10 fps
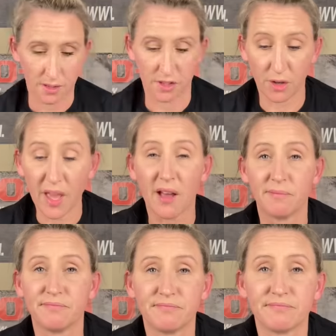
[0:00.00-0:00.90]
So yeah,
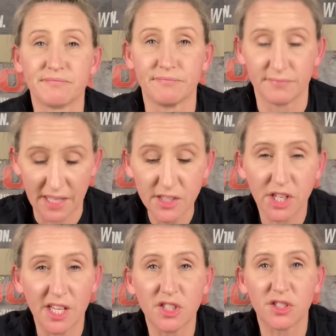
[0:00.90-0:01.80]
they
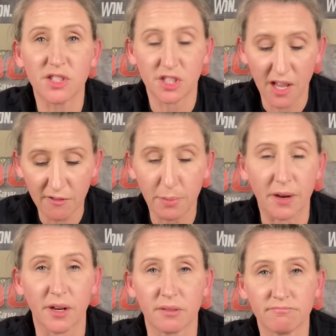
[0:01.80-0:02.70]
changed the shaft
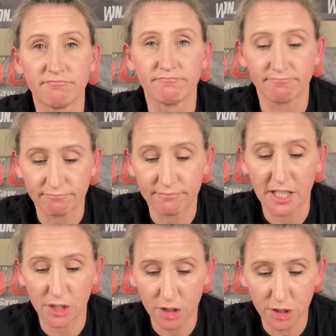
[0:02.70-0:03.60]
bearing.
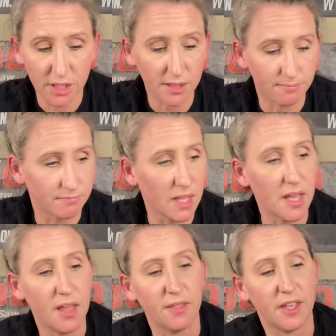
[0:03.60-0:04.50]
They sure did.
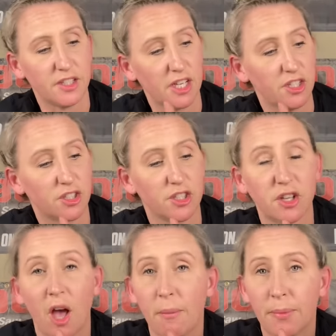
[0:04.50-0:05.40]
They changed the
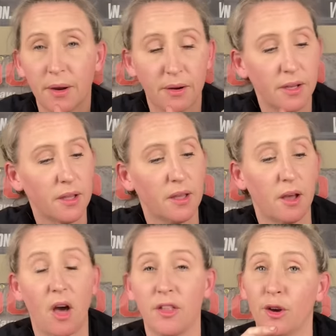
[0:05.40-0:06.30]
top bearing,
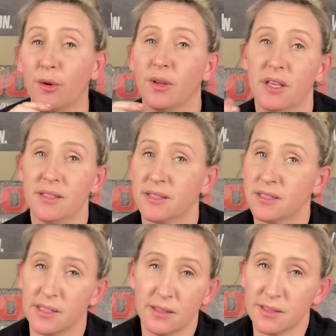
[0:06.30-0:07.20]
although it's
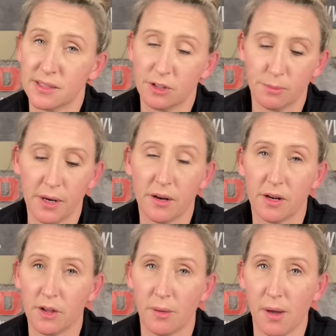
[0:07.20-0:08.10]
still a sealed
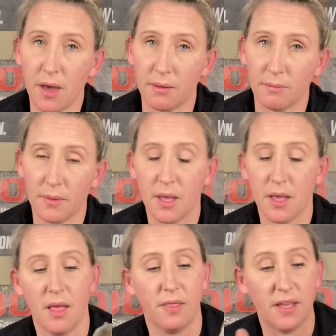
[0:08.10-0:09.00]
bearing on the bottom.
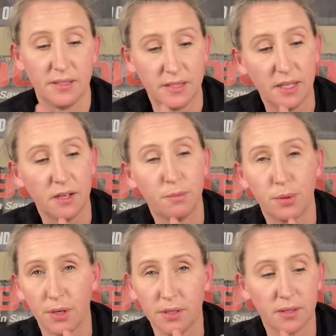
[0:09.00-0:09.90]
They did
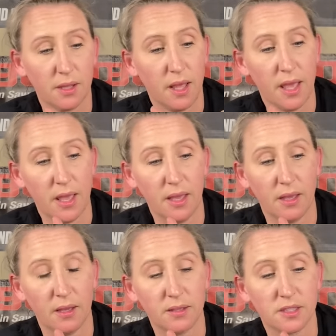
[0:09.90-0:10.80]
put
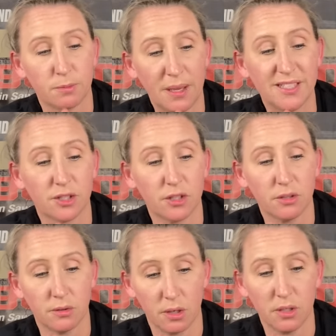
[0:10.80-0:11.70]
a
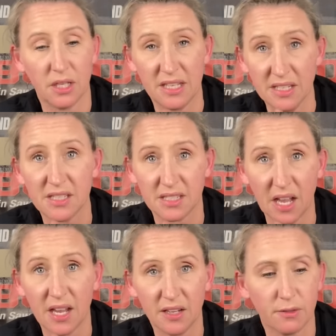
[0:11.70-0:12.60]
spacer
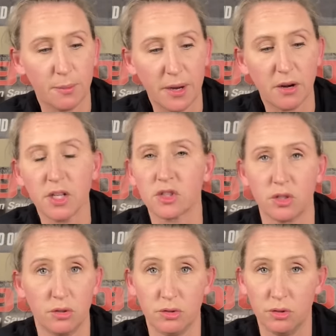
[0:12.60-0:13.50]
inside of the bearing, so
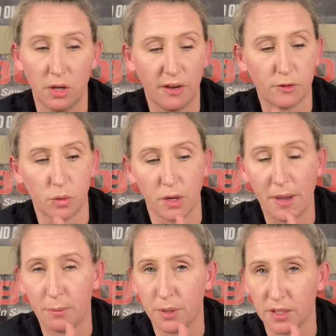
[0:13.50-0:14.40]
you do not have to worry
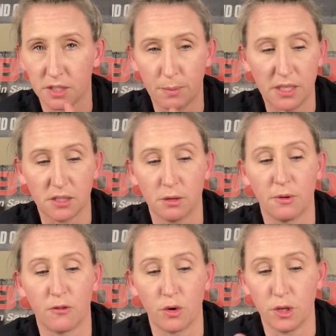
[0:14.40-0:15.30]
about putting a spacer
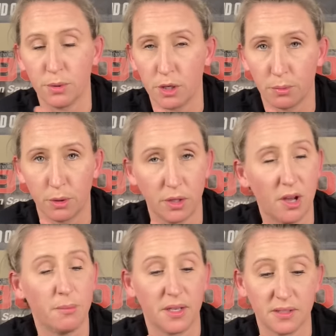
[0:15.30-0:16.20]
before you put your pulley
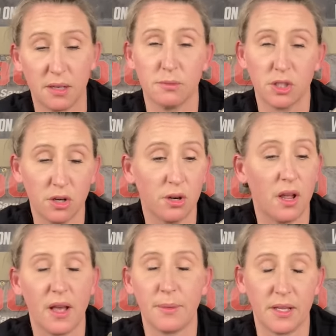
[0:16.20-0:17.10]
on because I'm
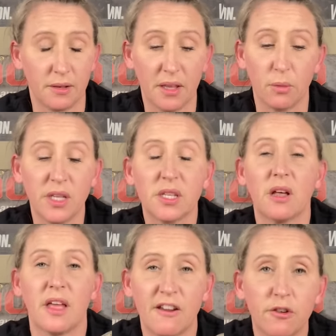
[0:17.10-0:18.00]
sure, I mean, that we
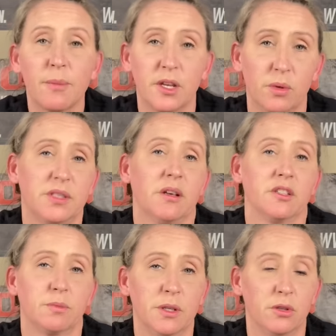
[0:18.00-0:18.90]
tell everybody we sell a
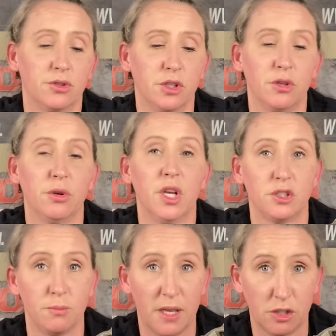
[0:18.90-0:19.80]
spindle to,
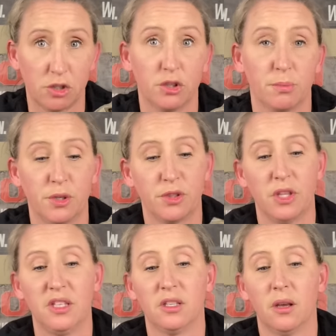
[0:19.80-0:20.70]
to make sure to put
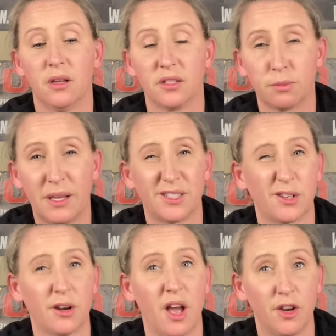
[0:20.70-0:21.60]
the uh,
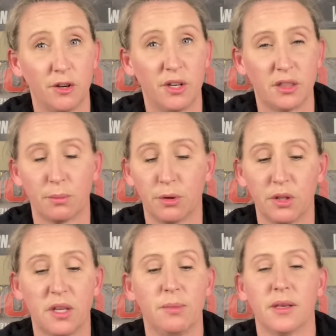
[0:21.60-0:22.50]
spacer underneath the
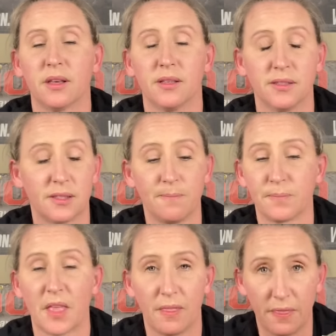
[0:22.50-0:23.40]
pulley because
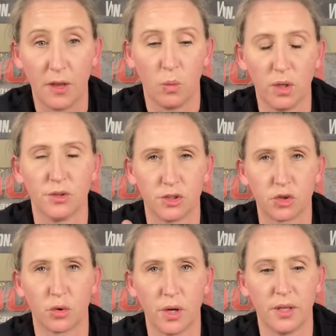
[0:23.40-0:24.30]
they will
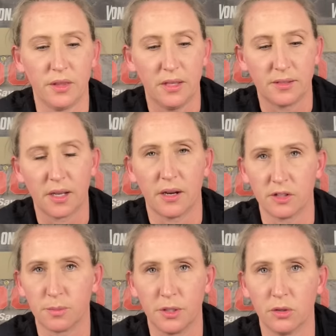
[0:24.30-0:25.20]
destroy the entire
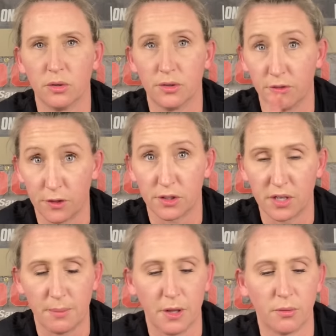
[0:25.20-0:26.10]
spindle the first
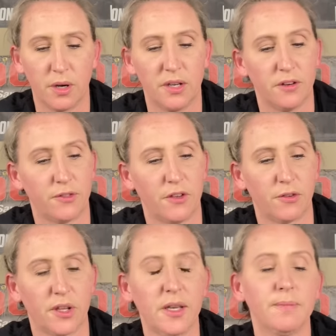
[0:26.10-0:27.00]
time they run it if they
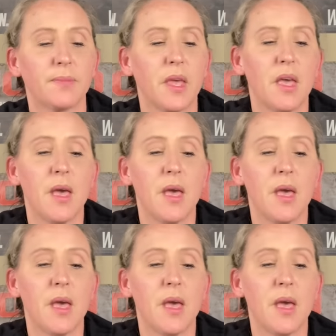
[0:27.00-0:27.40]
forget.